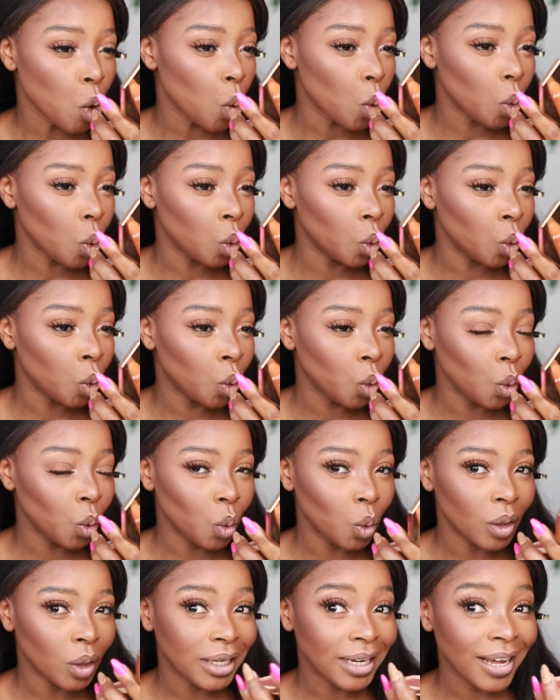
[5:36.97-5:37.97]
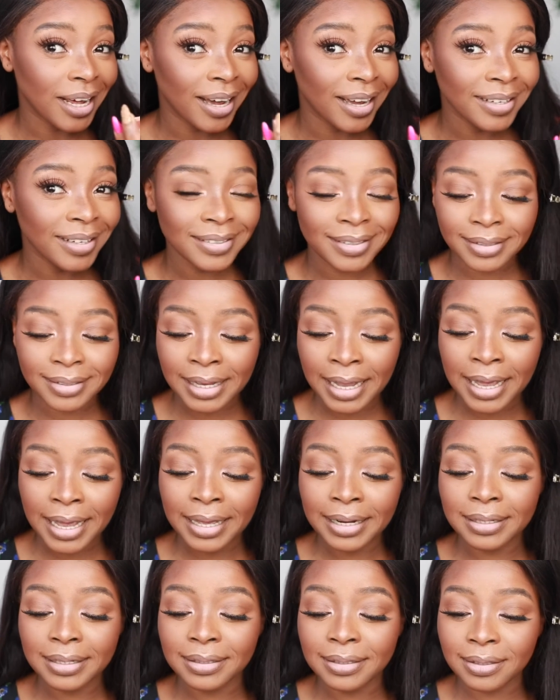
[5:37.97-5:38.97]
Ooh, nice.
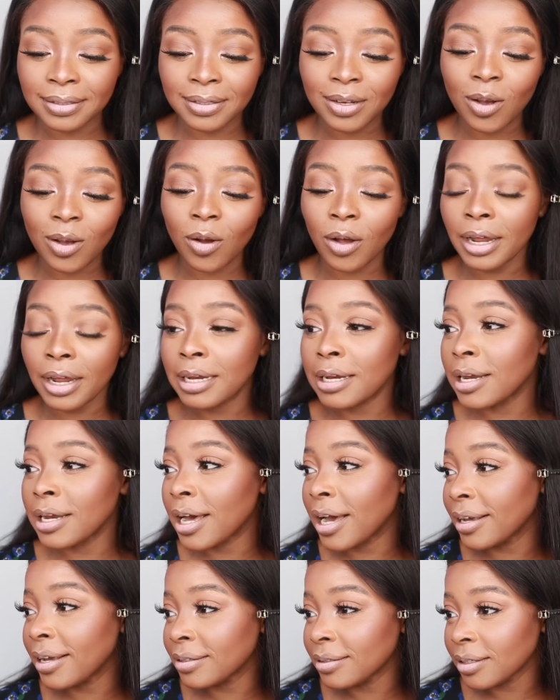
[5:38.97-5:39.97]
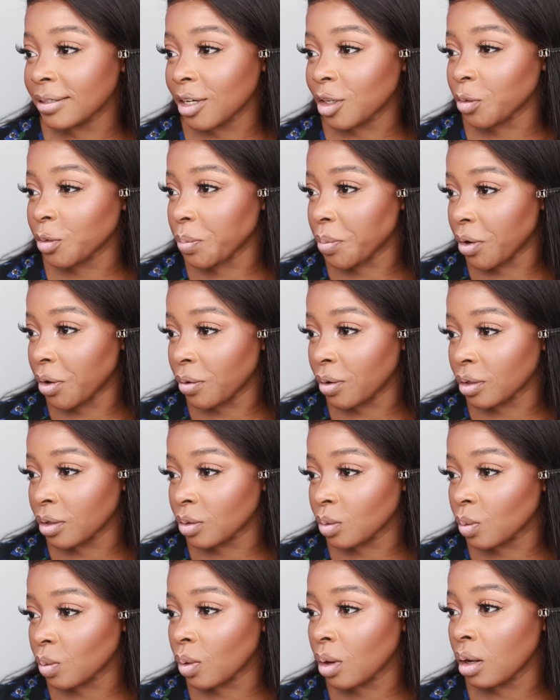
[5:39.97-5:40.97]
This has got a nice cute mirror
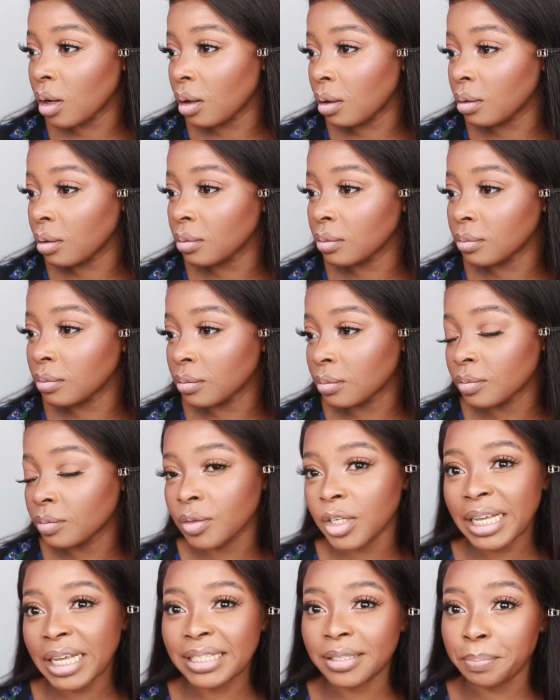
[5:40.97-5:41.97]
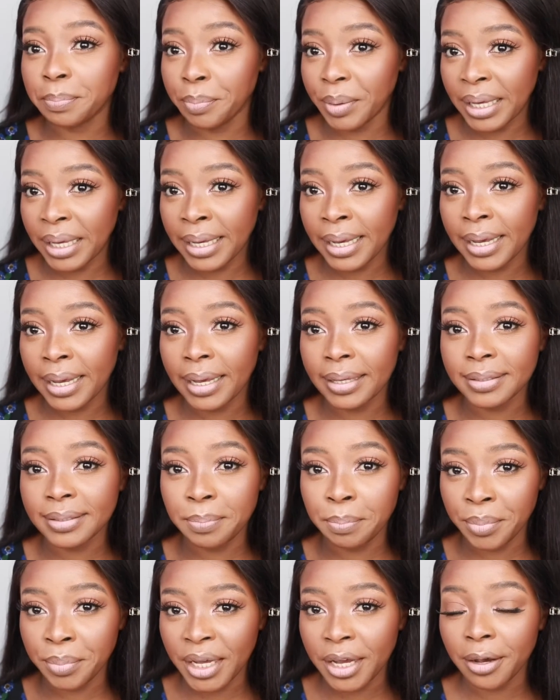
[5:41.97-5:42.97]
as well. It's big, it's a
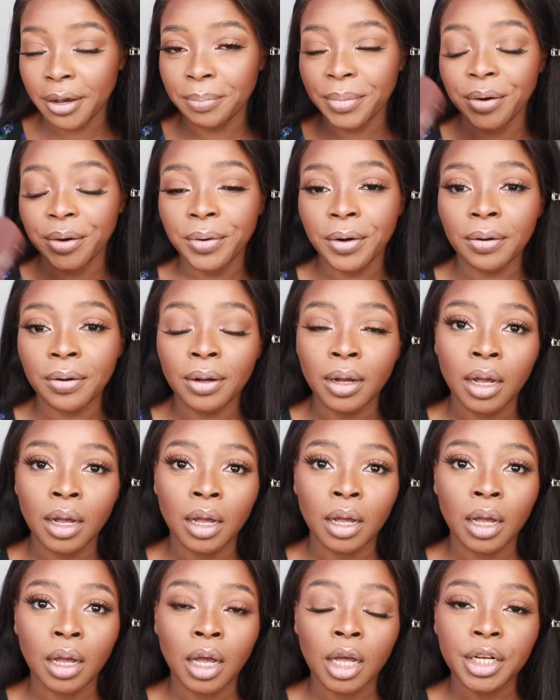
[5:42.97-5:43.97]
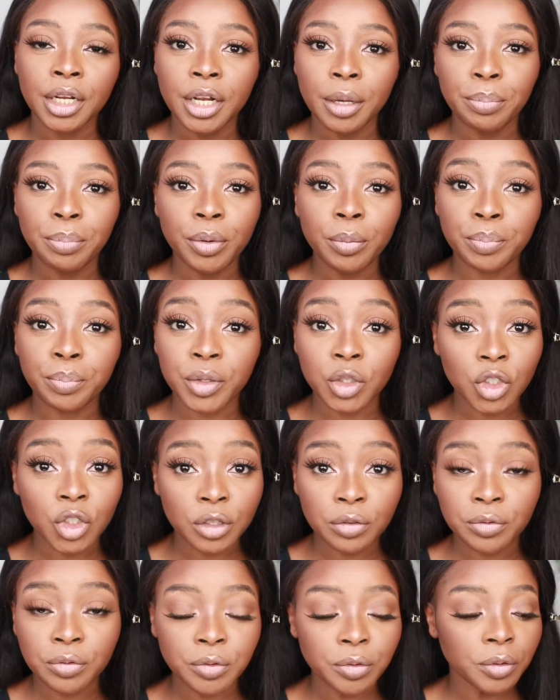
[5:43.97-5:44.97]
bigger mirror. They're both
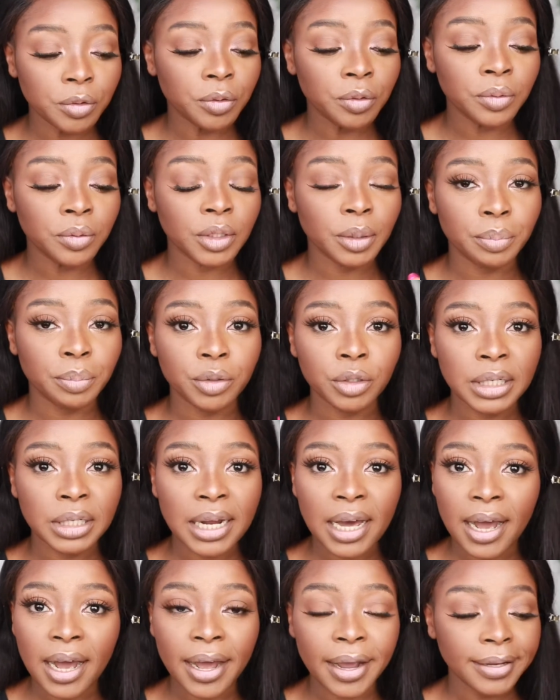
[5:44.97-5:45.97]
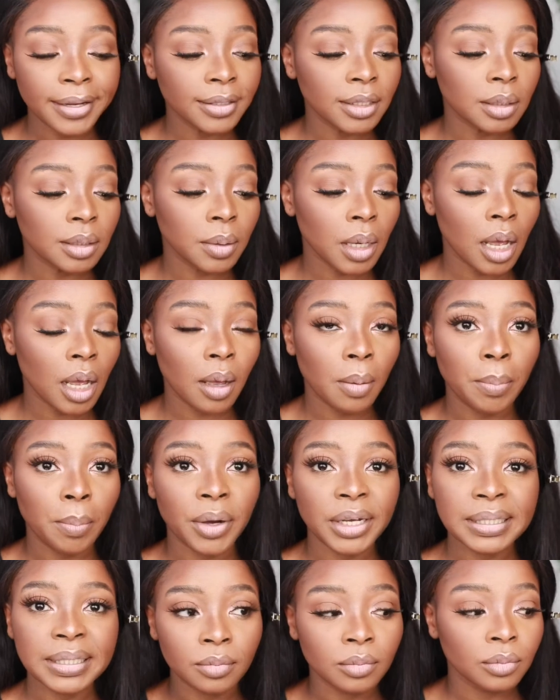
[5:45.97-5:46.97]
beautiful, they're both nice, but
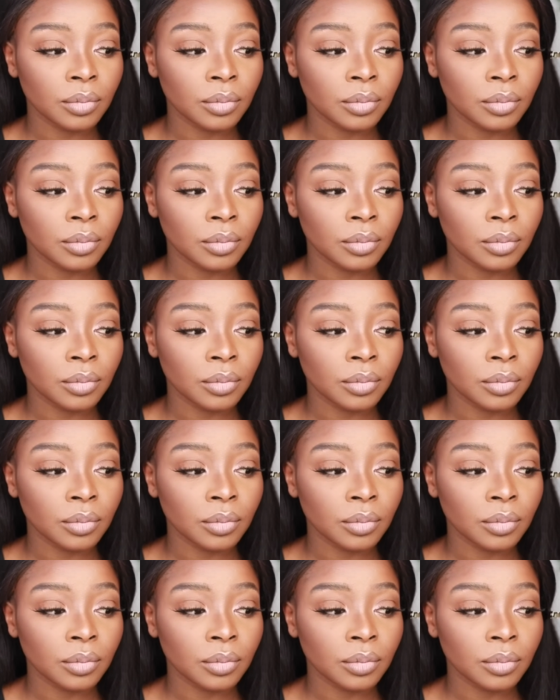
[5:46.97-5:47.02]
in